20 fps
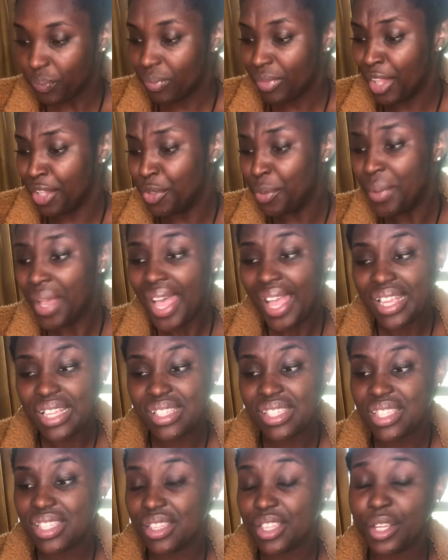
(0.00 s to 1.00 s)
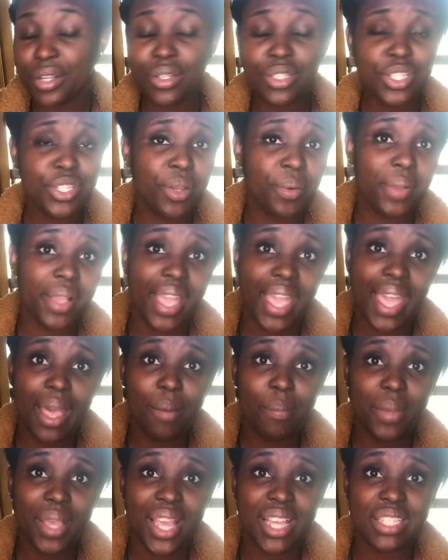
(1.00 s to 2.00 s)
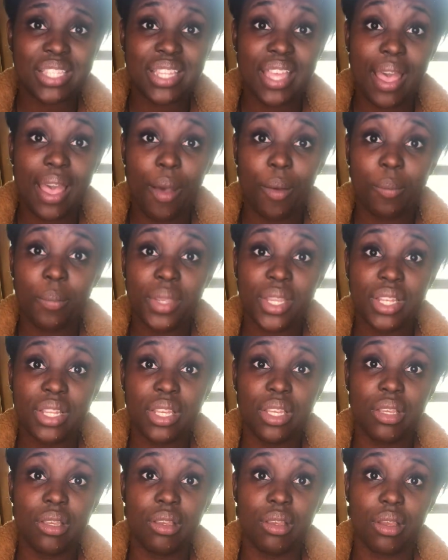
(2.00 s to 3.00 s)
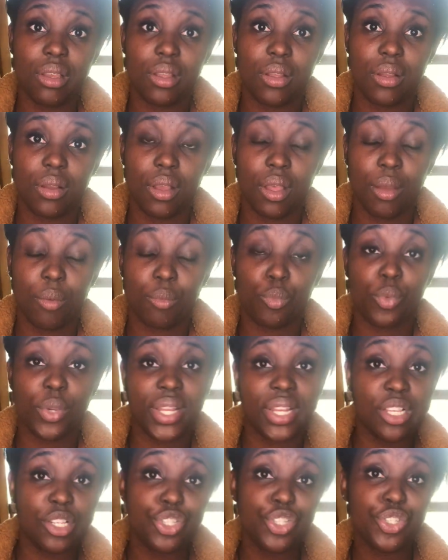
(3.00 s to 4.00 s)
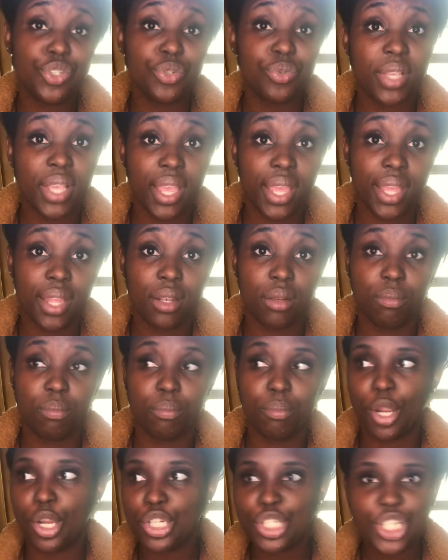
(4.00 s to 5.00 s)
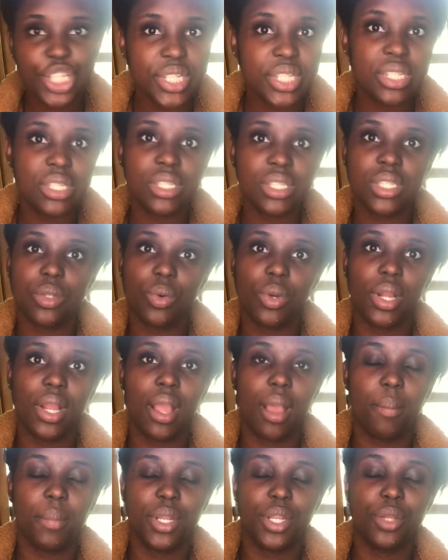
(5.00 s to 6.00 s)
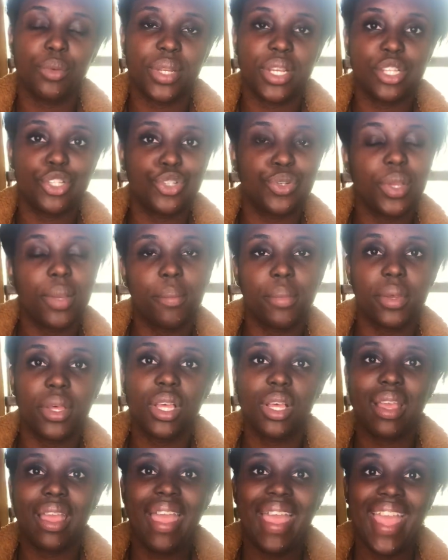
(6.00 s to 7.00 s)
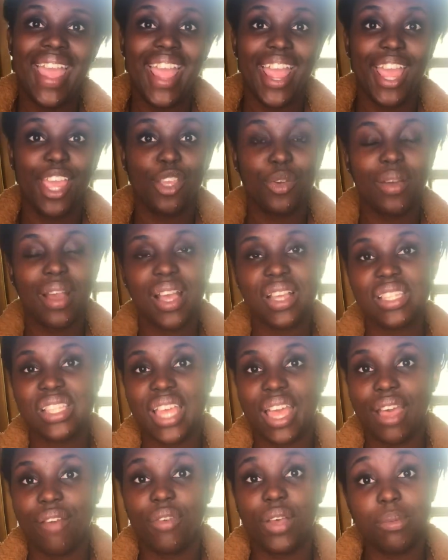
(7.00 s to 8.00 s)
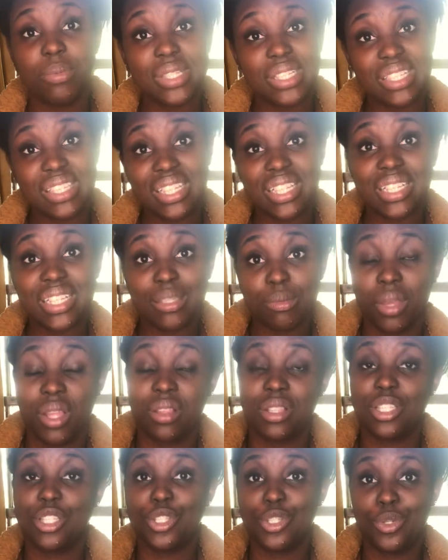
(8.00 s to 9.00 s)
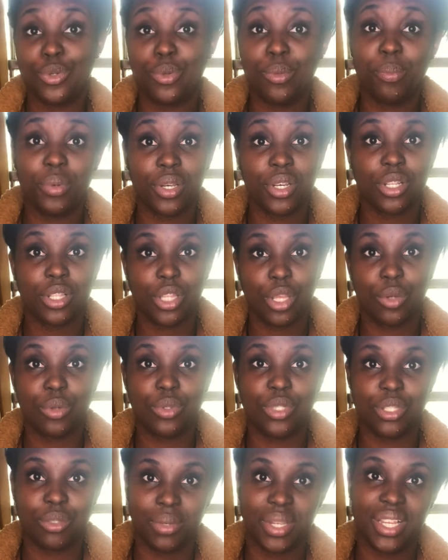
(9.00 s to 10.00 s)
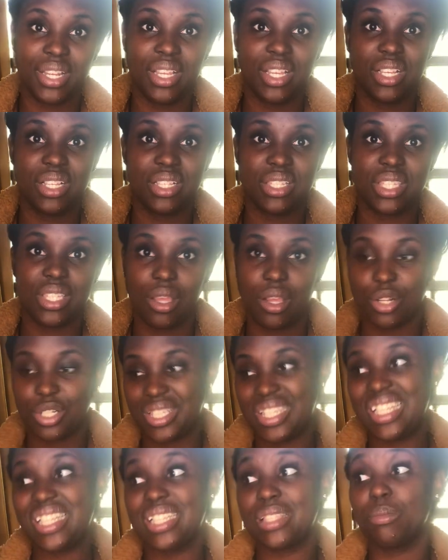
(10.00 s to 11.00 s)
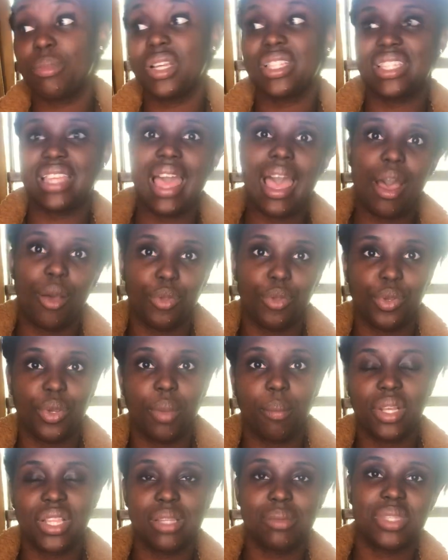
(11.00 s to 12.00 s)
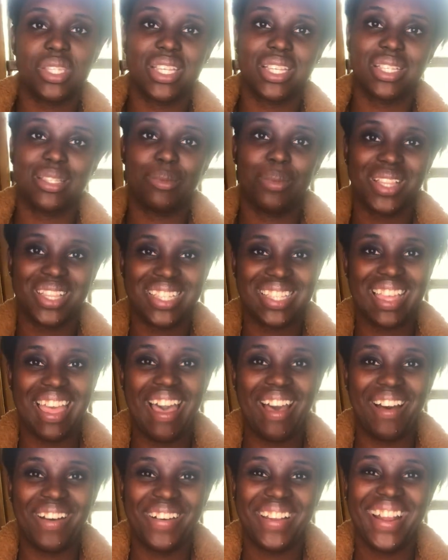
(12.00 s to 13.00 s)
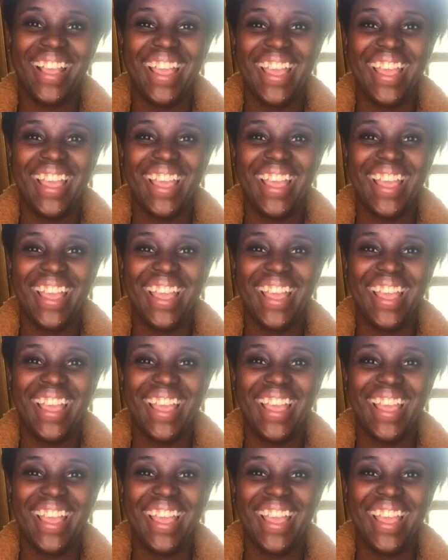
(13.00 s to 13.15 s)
You guys, there is no cap as to how many readings you can purchase or how many readings you can book, and you guys have up to 6 months to book those readings, or 6 months out. You can book them 6 months out.